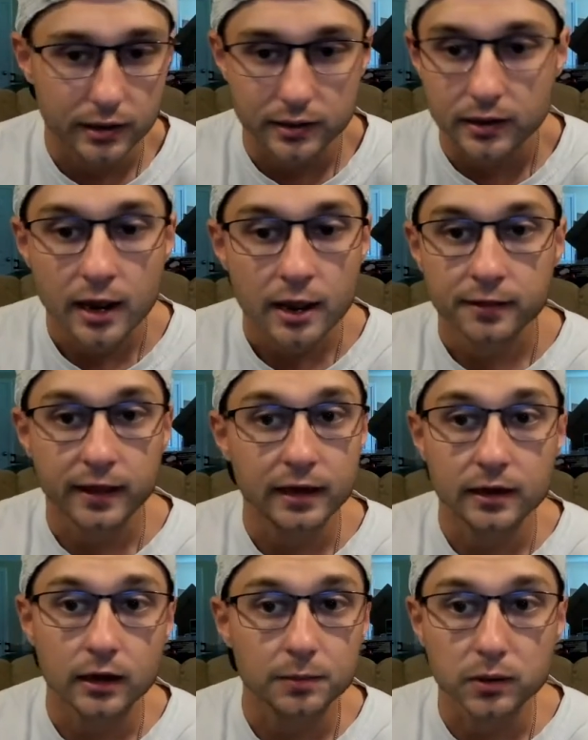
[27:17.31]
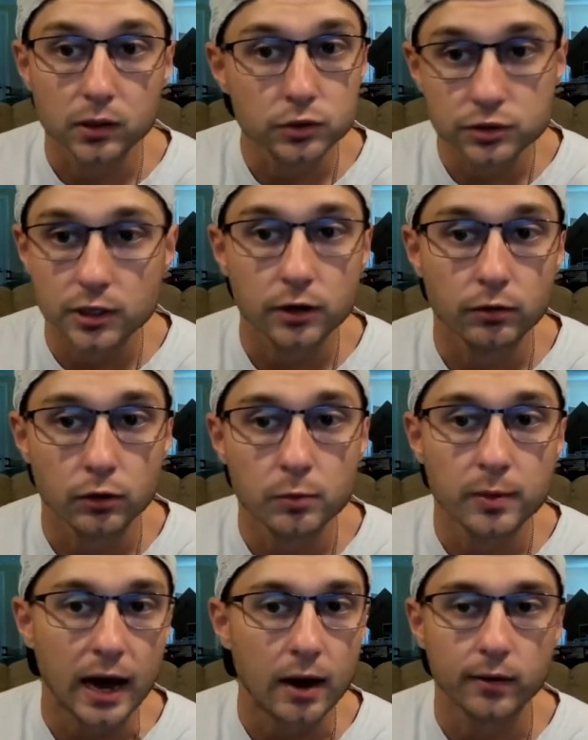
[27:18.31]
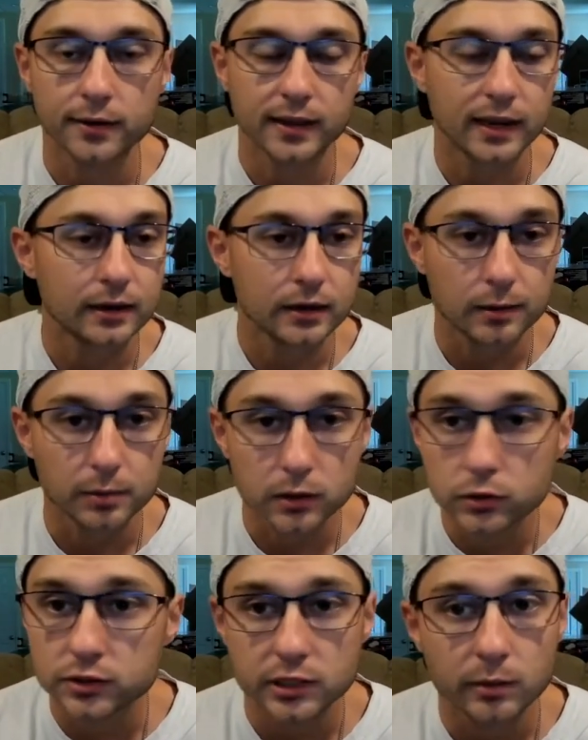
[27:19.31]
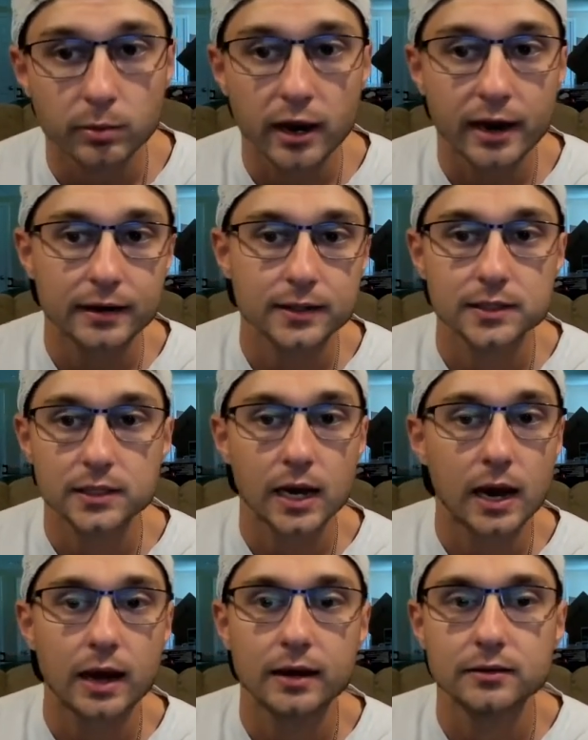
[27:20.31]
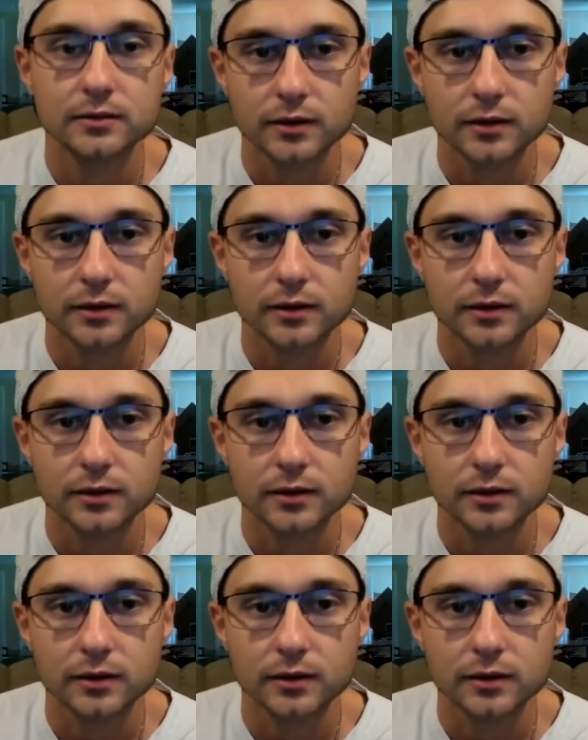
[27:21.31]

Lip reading: and they ended up losing Grubauer, and they ended up losing Brandon Saad.